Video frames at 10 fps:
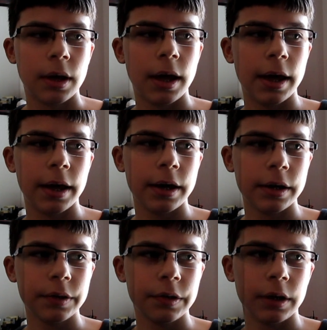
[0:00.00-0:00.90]

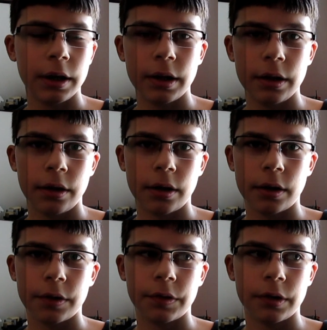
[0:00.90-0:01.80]
and it
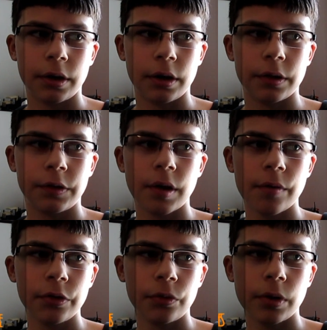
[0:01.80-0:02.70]
has a
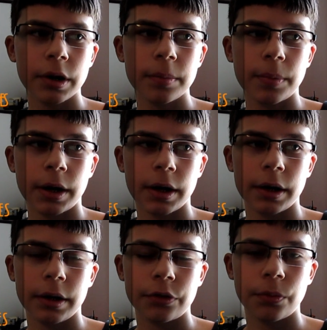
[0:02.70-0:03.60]
720
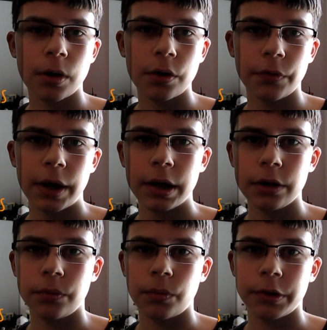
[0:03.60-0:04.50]
by
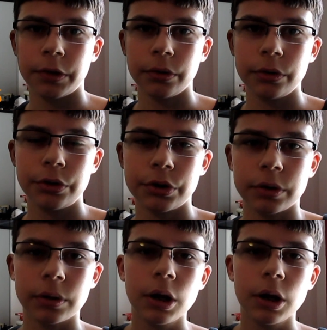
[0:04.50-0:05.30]
1280 resolution,